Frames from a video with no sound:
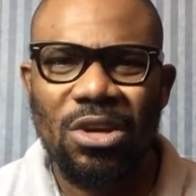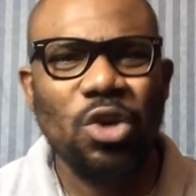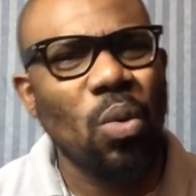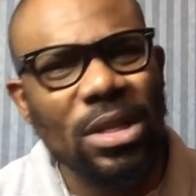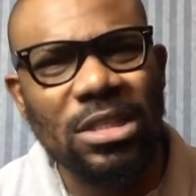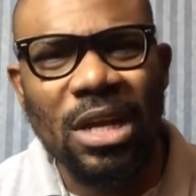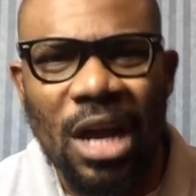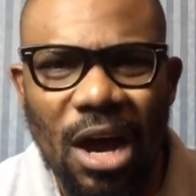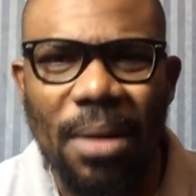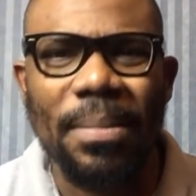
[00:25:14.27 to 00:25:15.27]
You want to
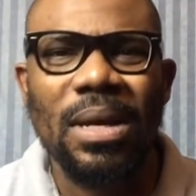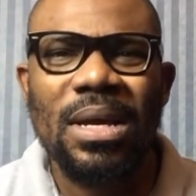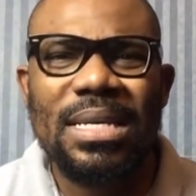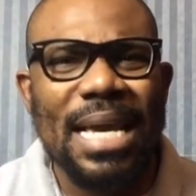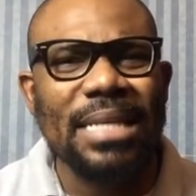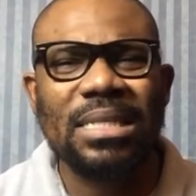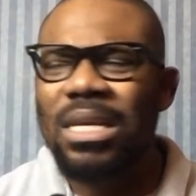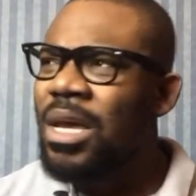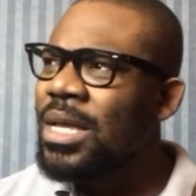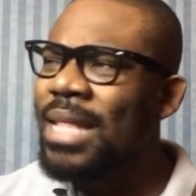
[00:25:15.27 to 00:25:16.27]
come.
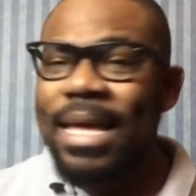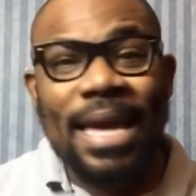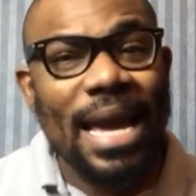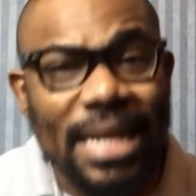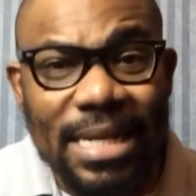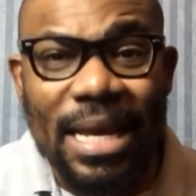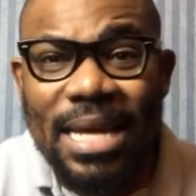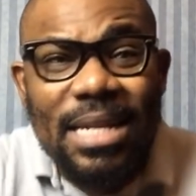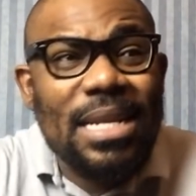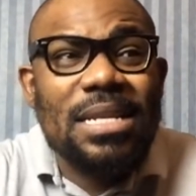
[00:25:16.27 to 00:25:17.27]
Yes, like Canada.
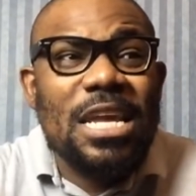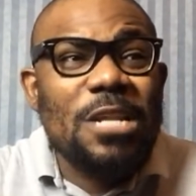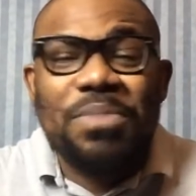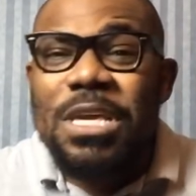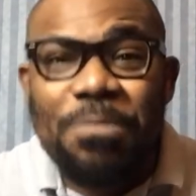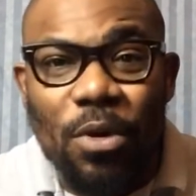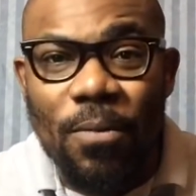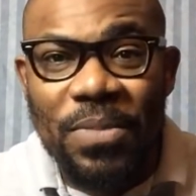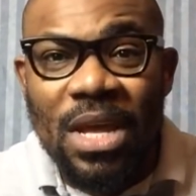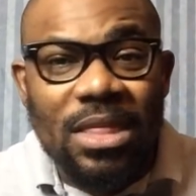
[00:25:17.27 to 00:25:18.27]
Canada need
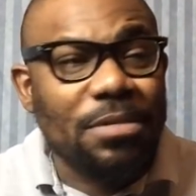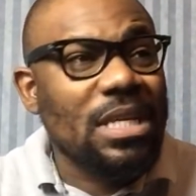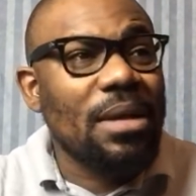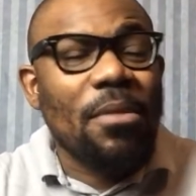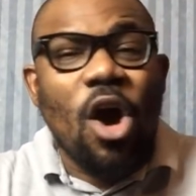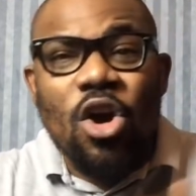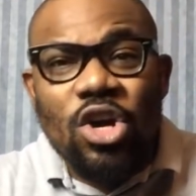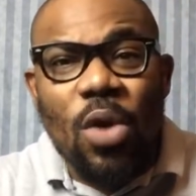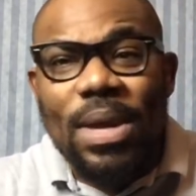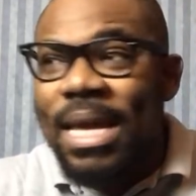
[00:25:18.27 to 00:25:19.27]
people. There is a
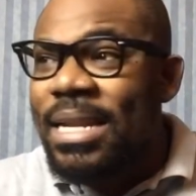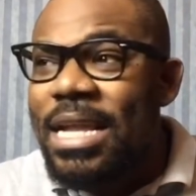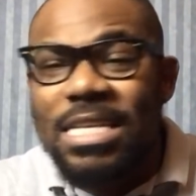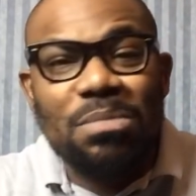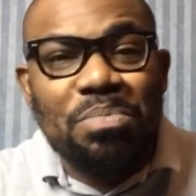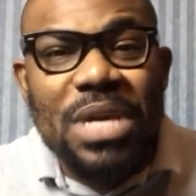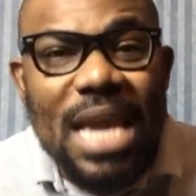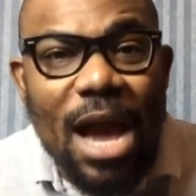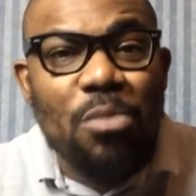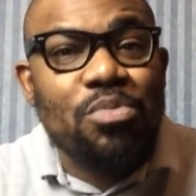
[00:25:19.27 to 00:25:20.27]
ongoing Canadian
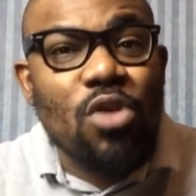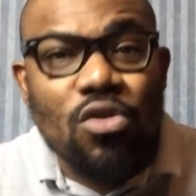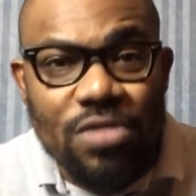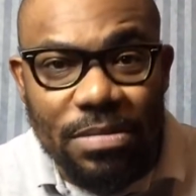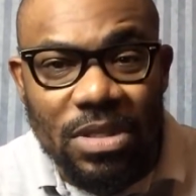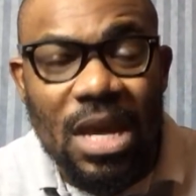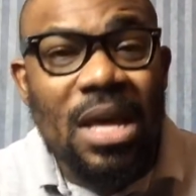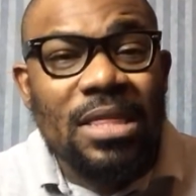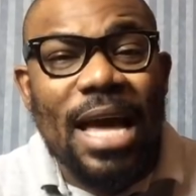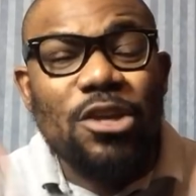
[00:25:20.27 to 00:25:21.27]
PR programs
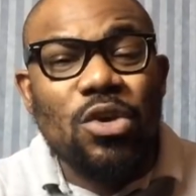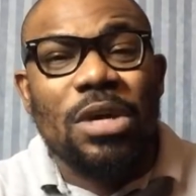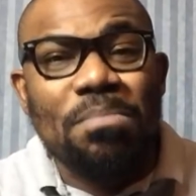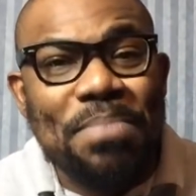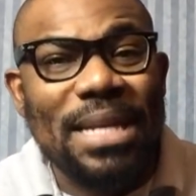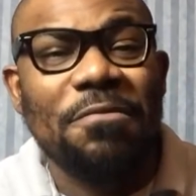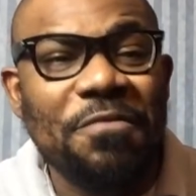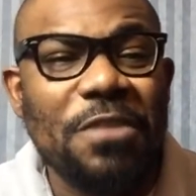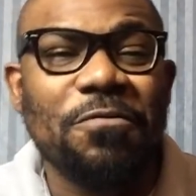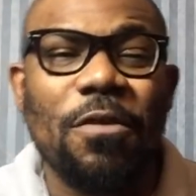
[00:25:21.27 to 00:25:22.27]
that you can
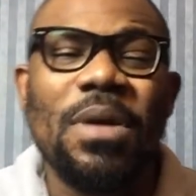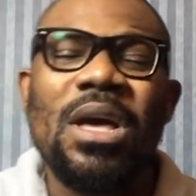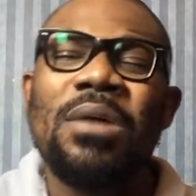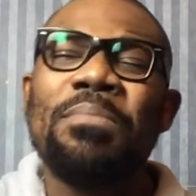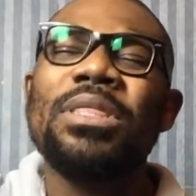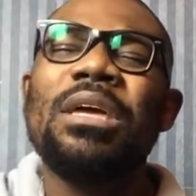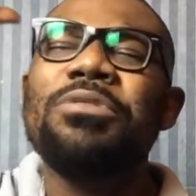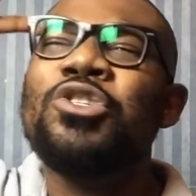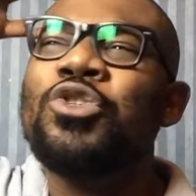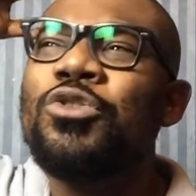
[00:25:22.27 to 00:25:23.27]
benefit from, but
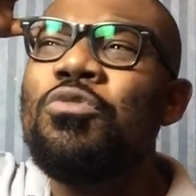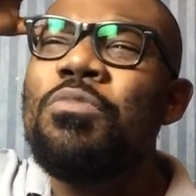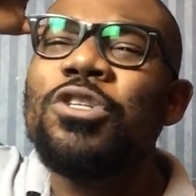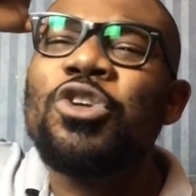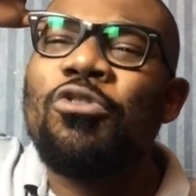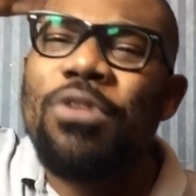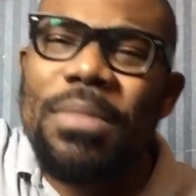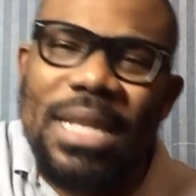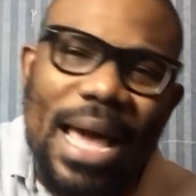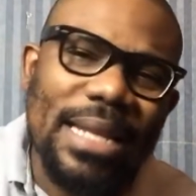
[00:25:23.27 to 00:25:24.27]
there is too much
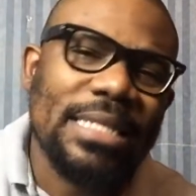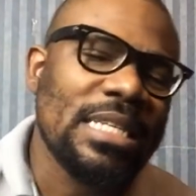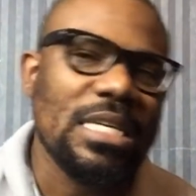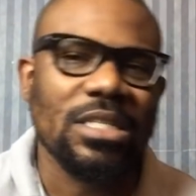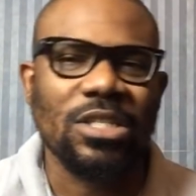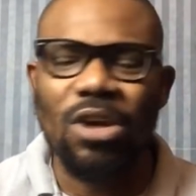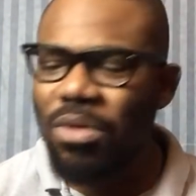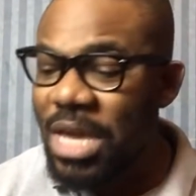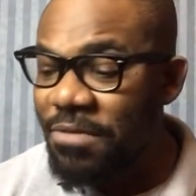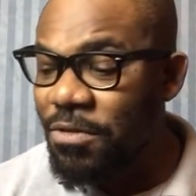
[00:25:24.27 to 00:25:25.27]
criminality.
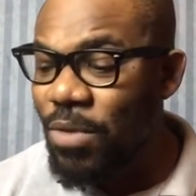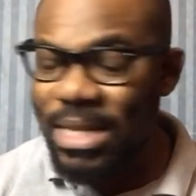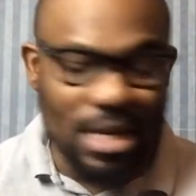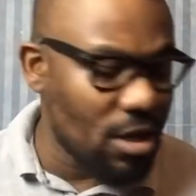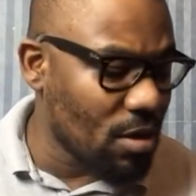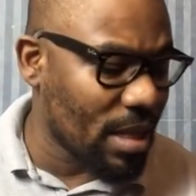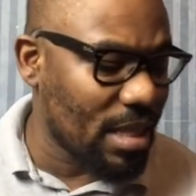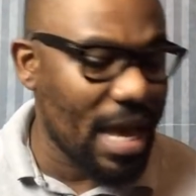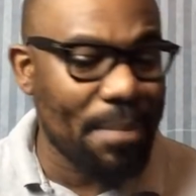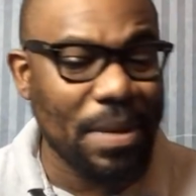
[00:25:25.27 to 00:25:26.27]
So even when they look at
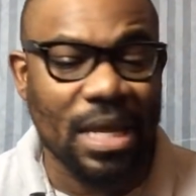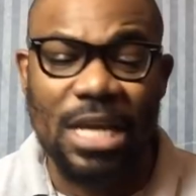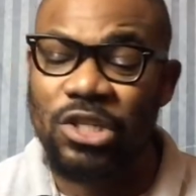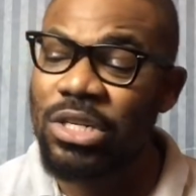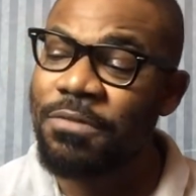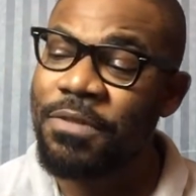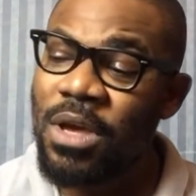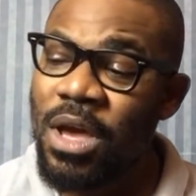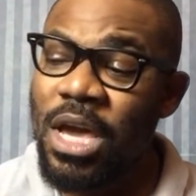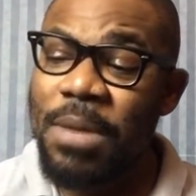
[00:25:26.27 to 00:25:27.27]
the application of
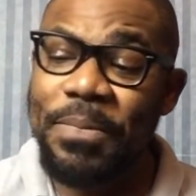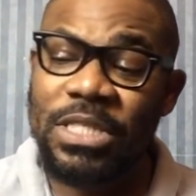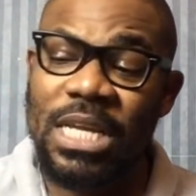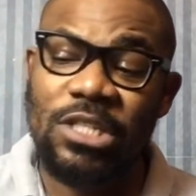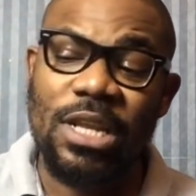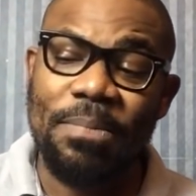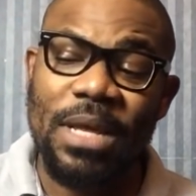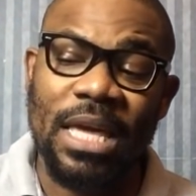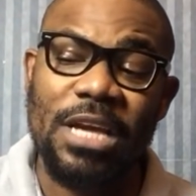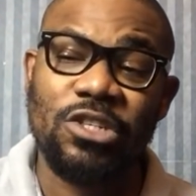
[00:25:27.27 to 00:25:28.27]
a potential
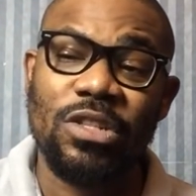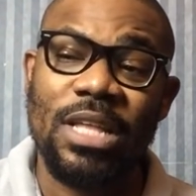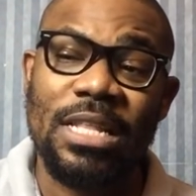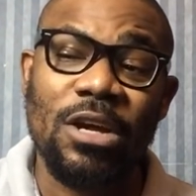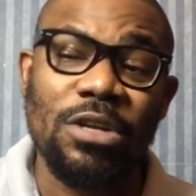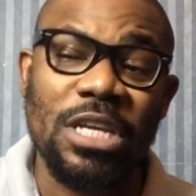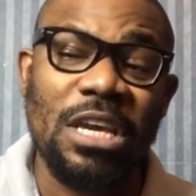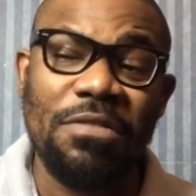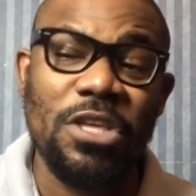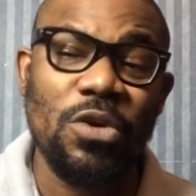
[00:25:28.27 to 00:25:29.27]
application that they could have
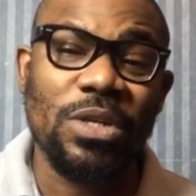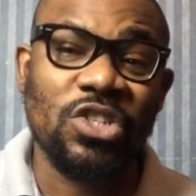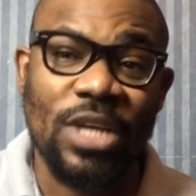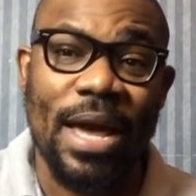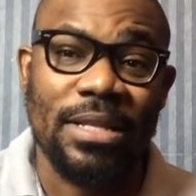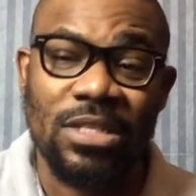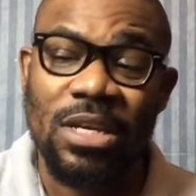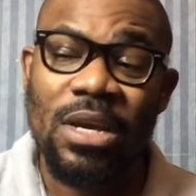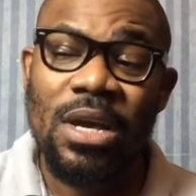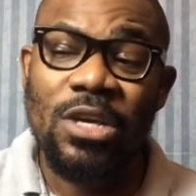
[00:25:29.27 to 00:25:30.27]
given you a
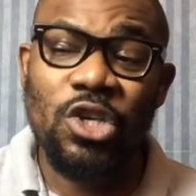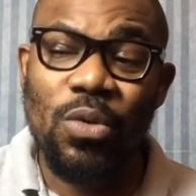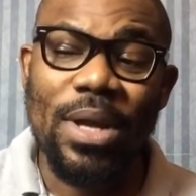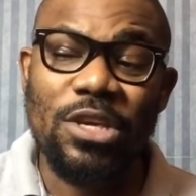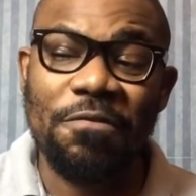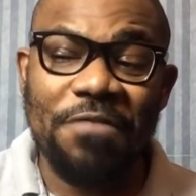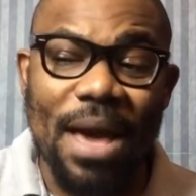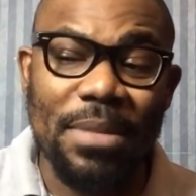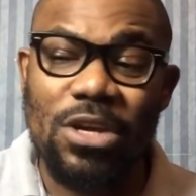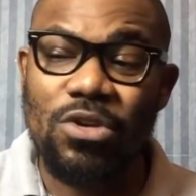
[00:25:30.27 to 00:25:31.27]
chance, you and your
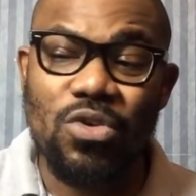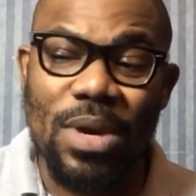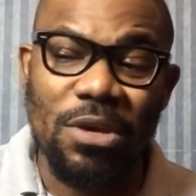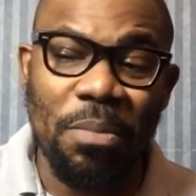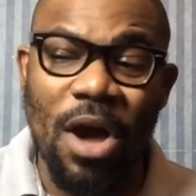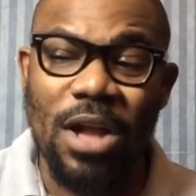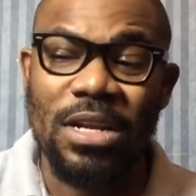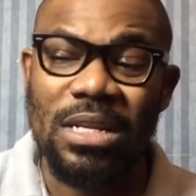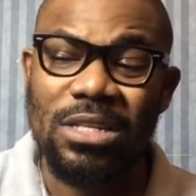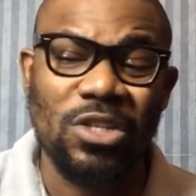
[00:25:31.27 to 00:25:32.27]
family or you and your
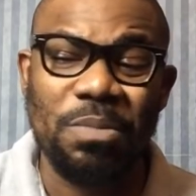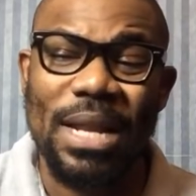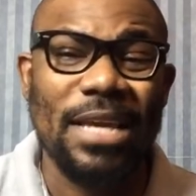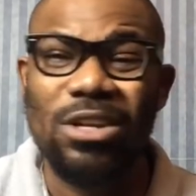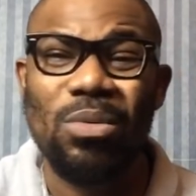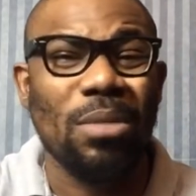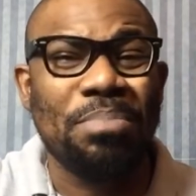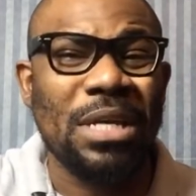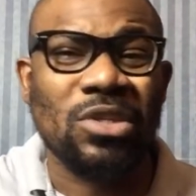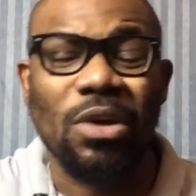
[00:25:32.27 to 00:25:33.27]
partner, they just be like, you know
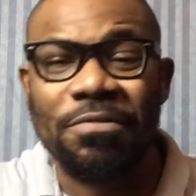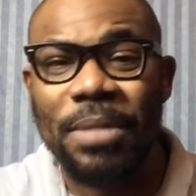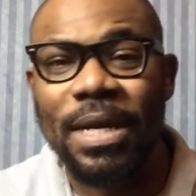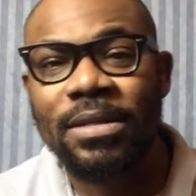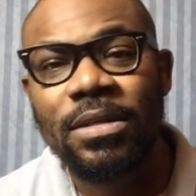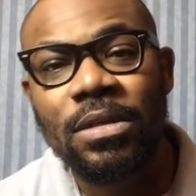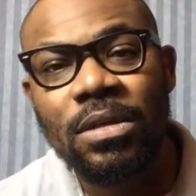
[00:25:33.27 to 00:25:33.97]
what, piss off, man.